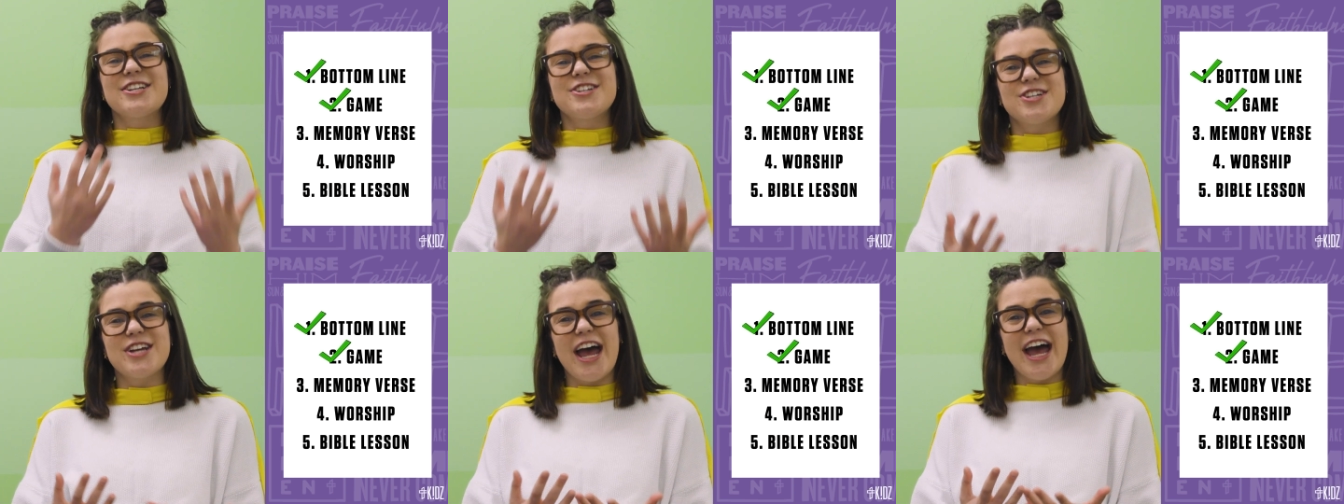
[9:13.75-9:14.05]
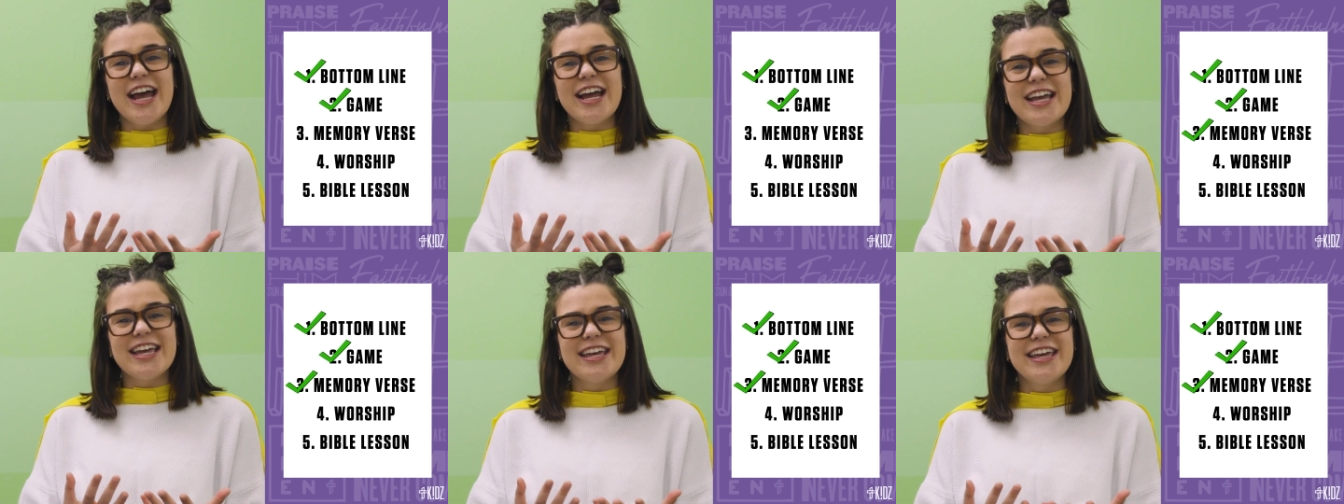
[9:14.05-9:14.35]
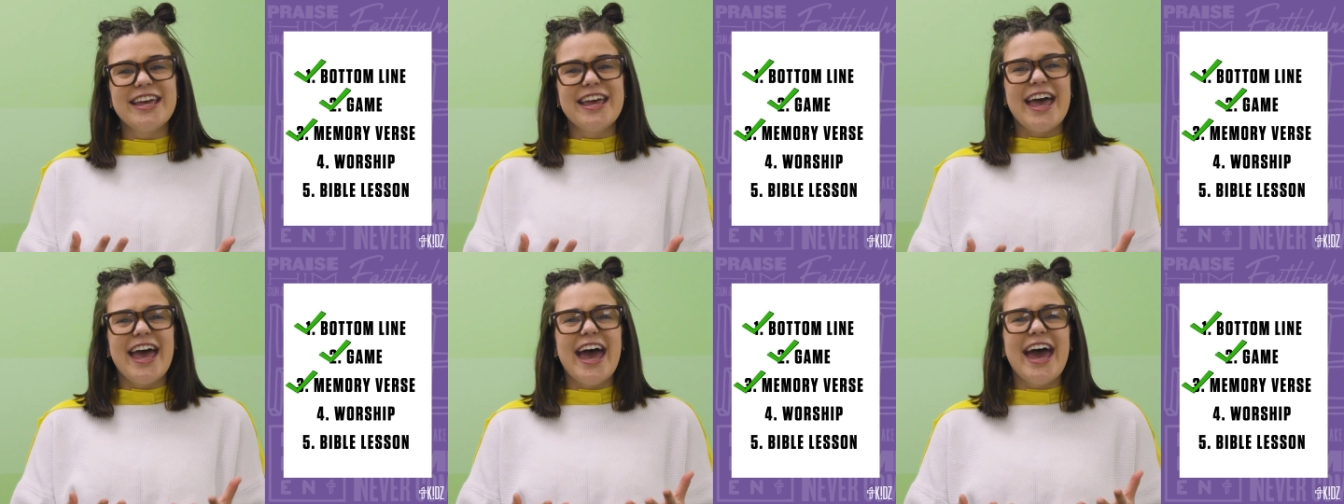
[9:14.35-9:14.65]
check
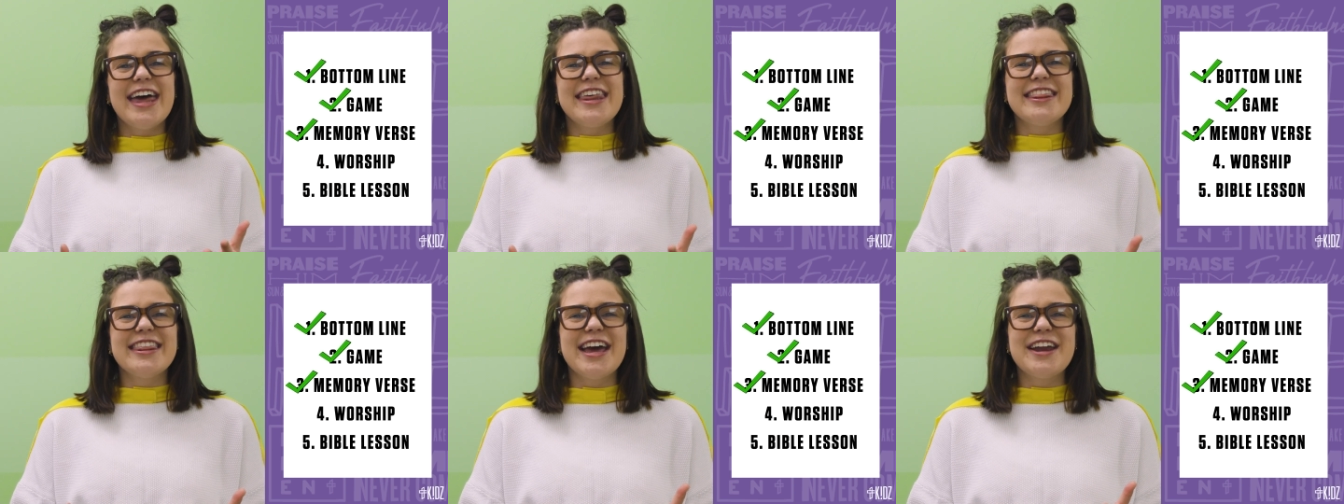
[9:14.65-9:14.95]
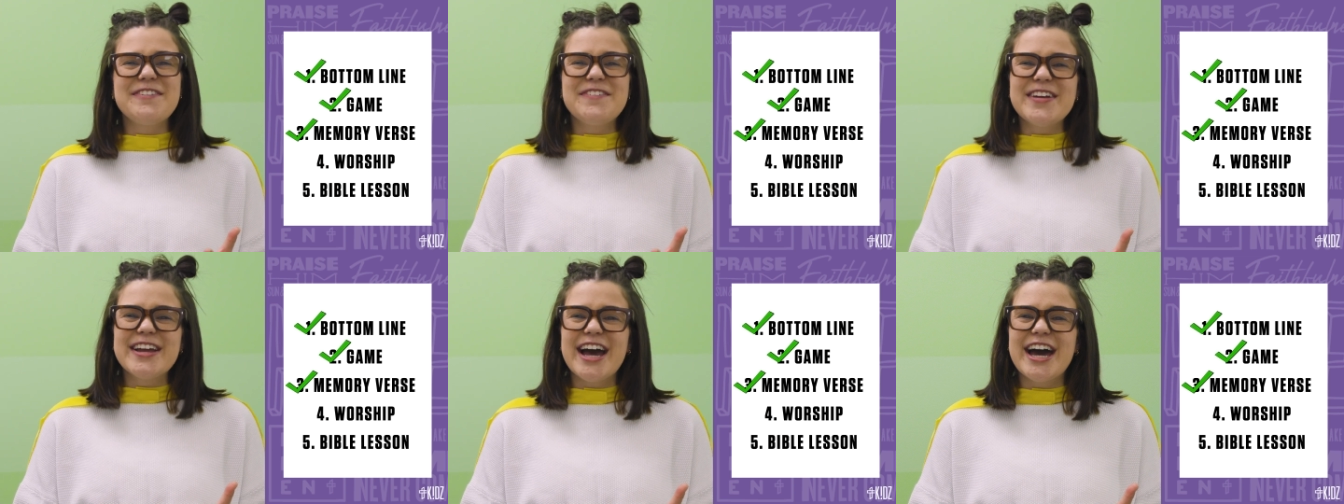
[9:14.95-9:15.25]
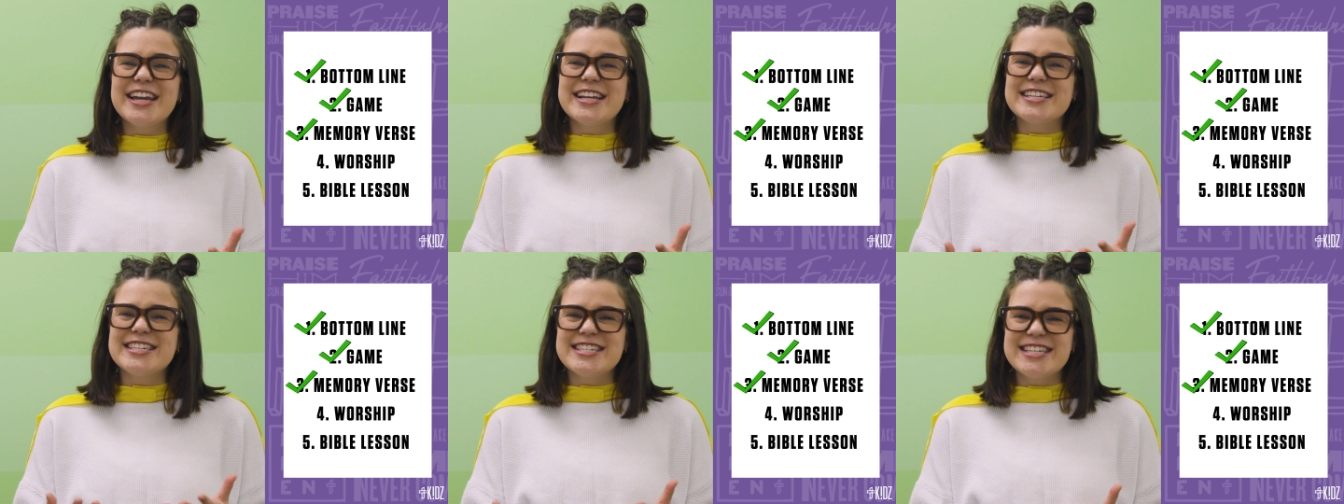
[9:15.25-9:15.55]
and then we
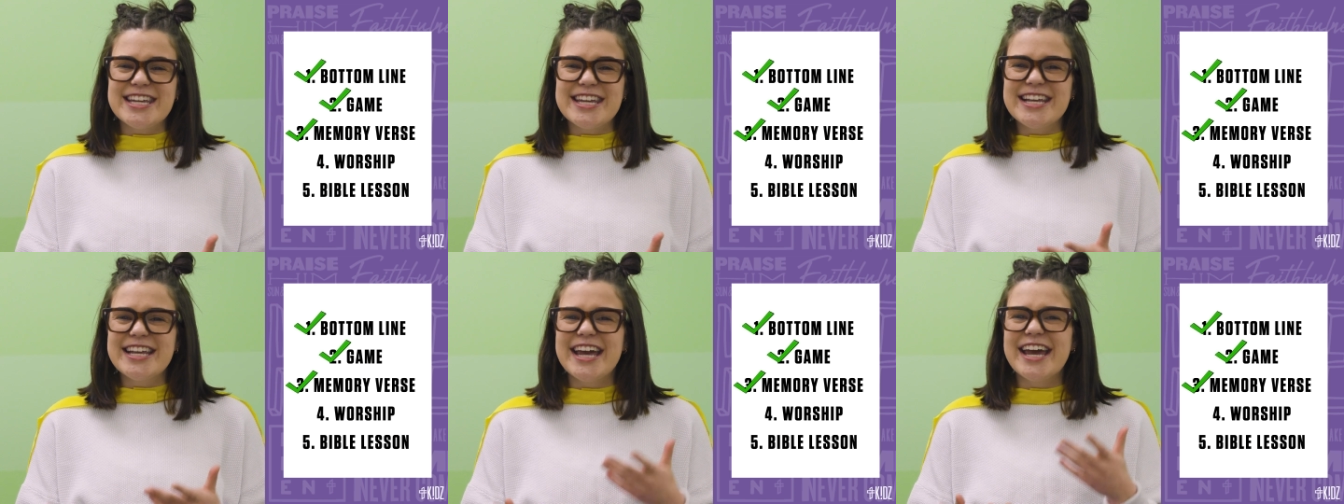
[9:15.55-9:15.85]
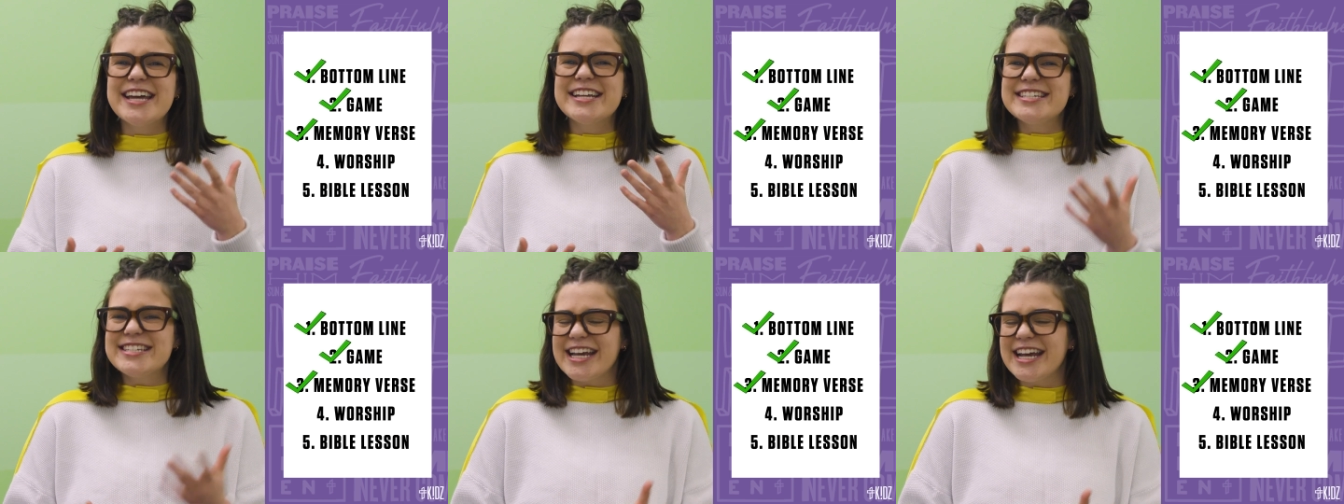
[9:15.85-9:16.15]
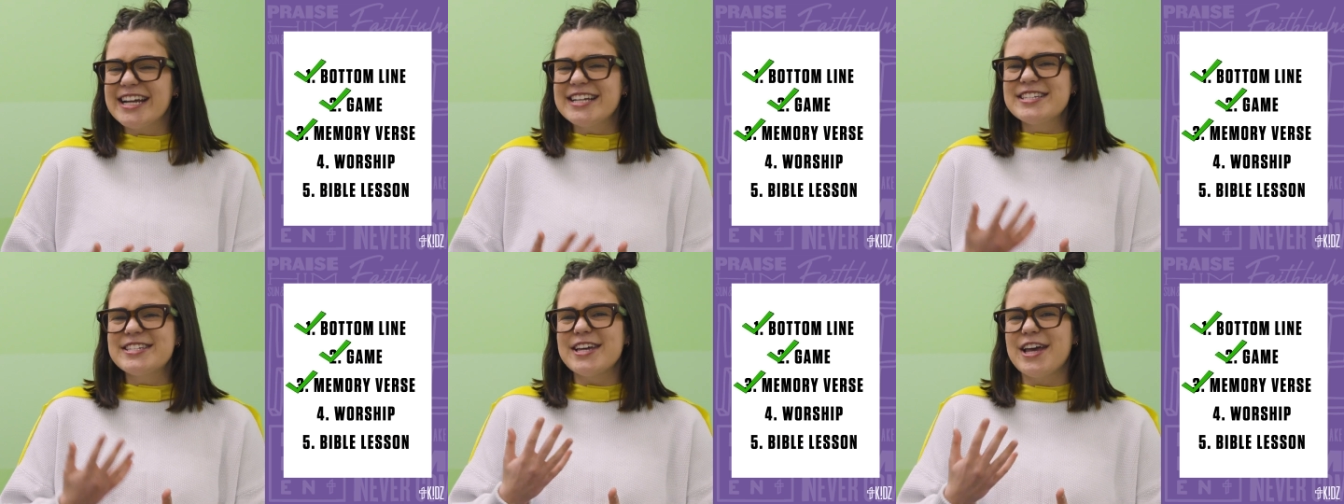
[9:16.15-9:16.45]
got to sing and
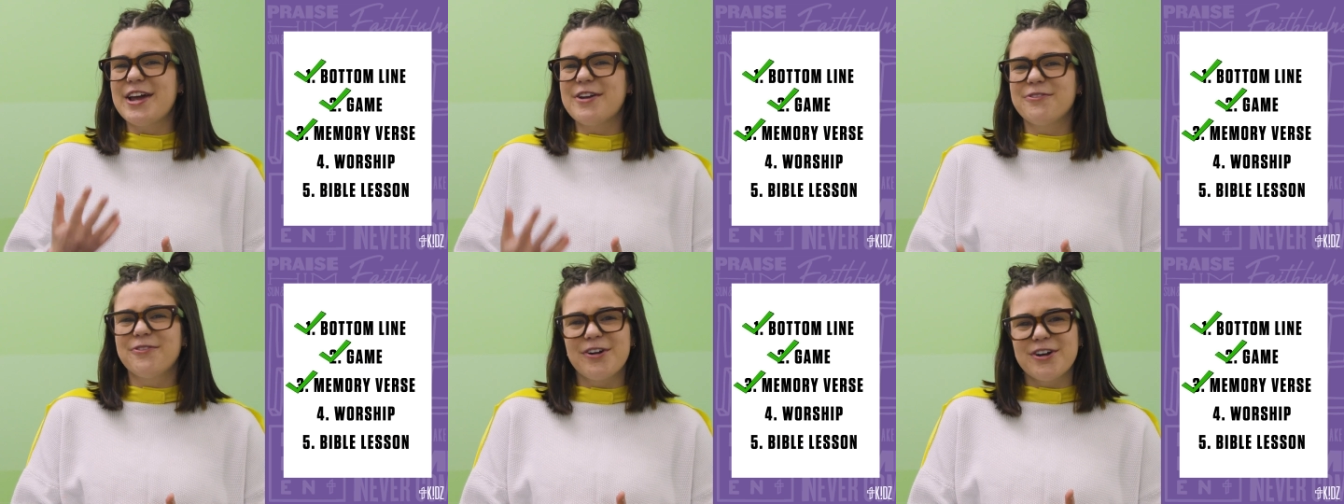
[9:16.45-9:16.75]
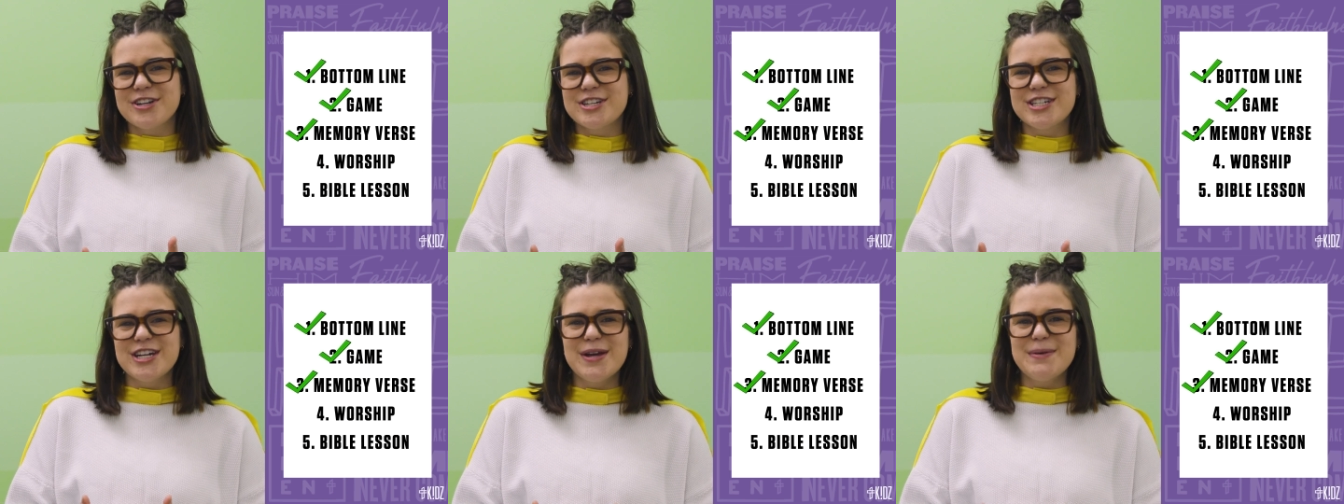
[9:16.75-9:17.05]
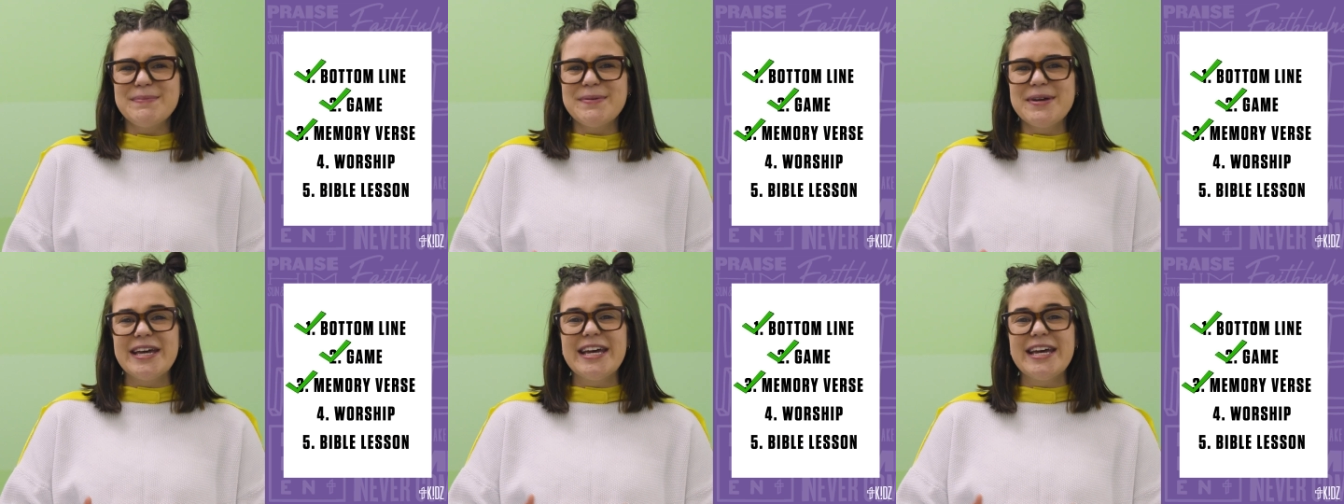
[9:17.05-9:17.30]
dance and worship.